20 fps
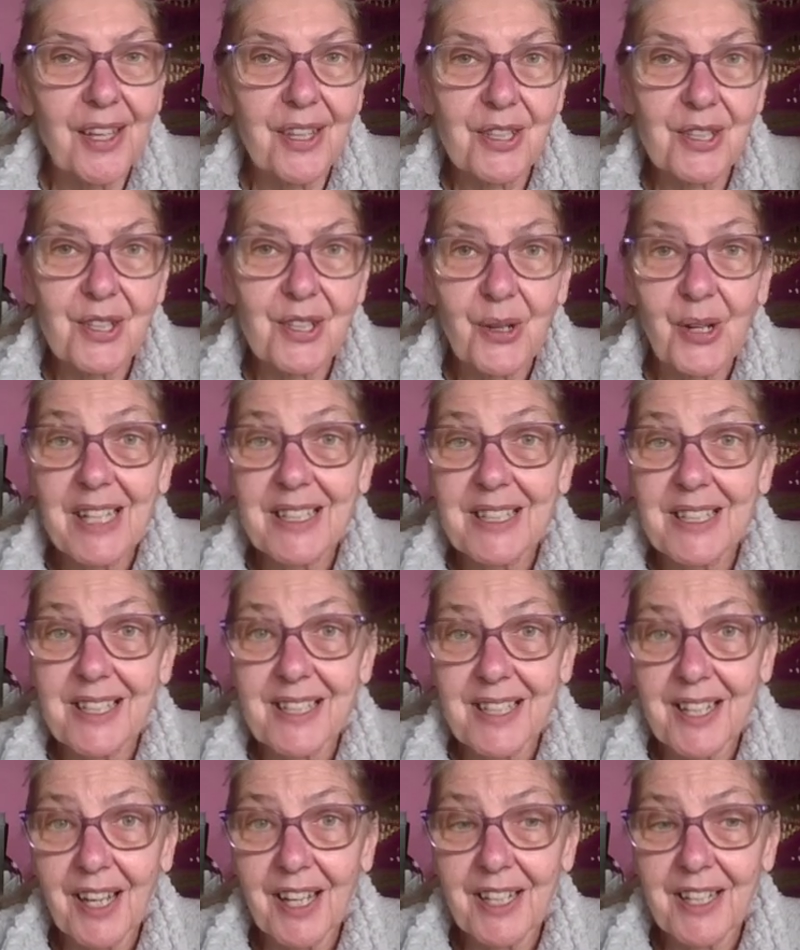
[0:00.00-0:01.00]
So I
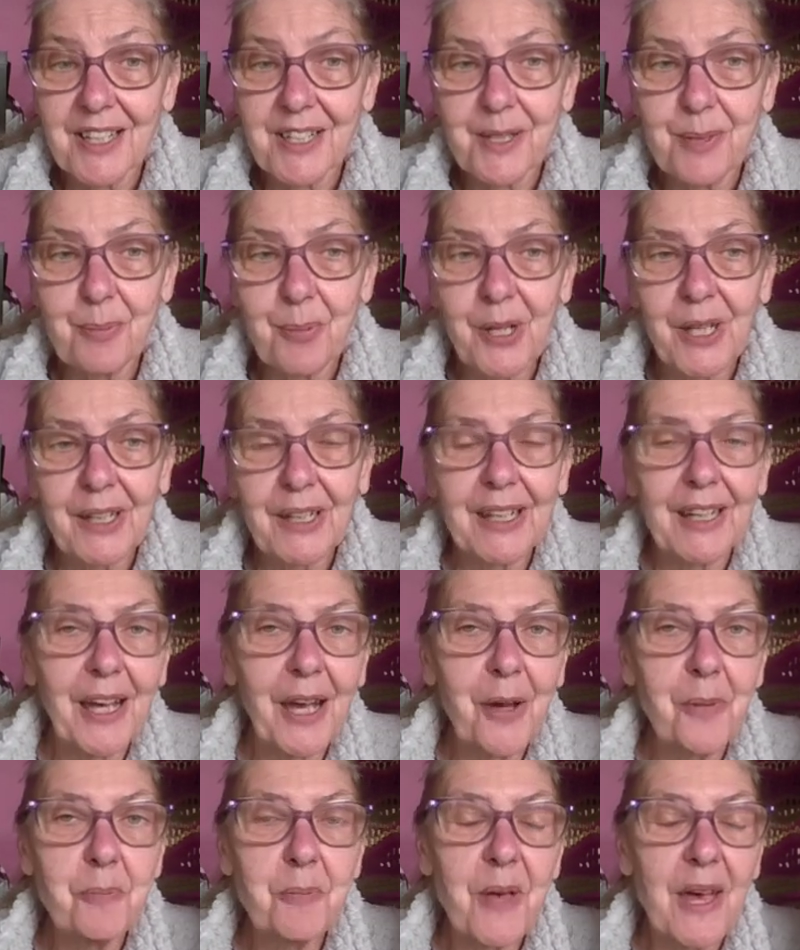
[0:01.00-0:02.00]
decided to pick it
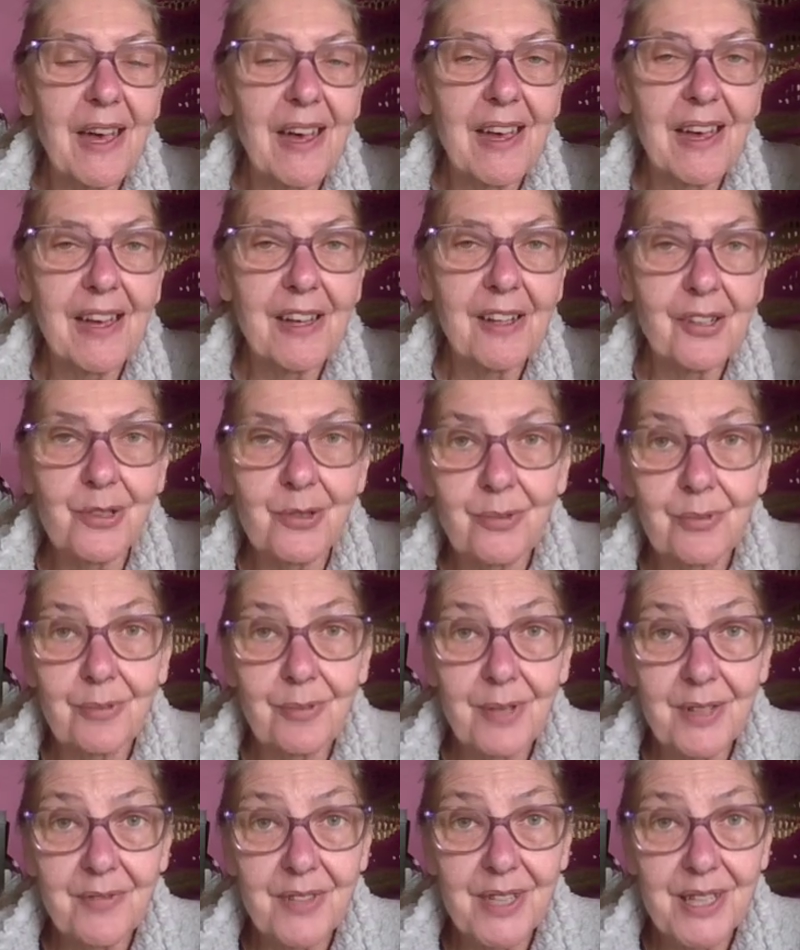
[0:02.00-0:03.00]
up and
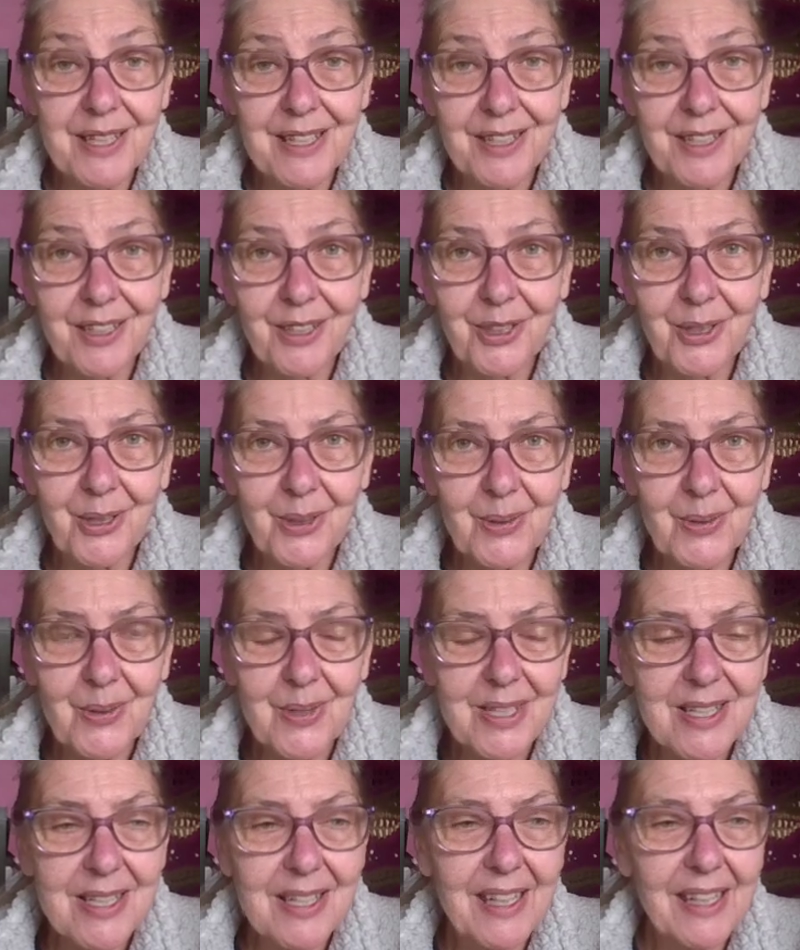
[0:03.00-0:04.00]
revisit
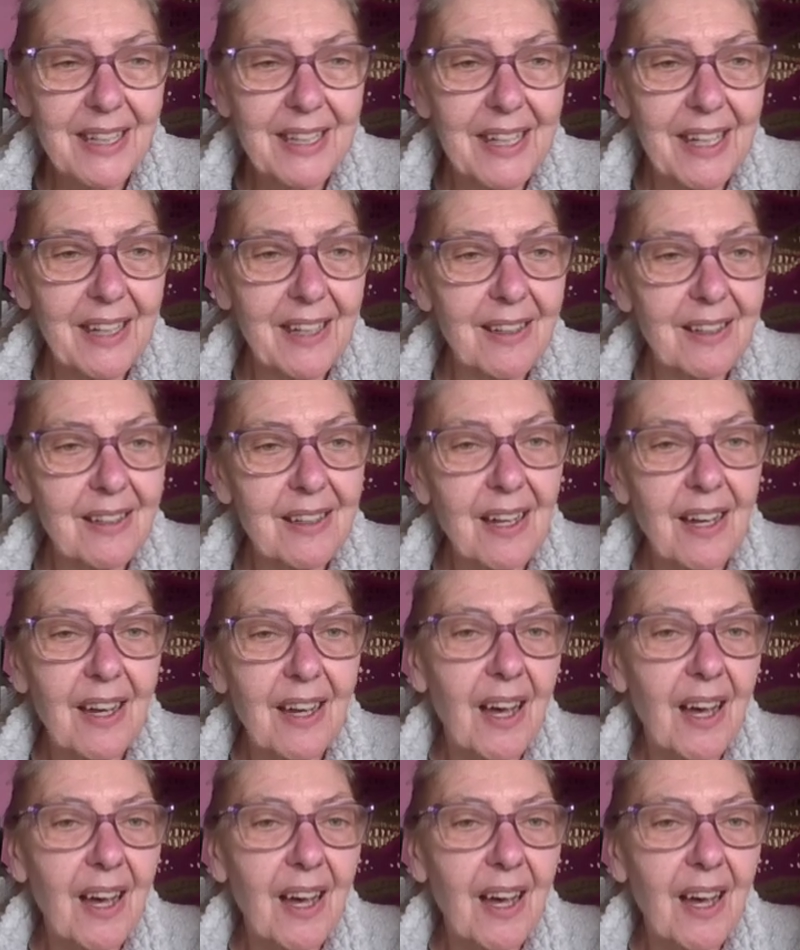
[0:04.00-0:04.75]
Koontz again.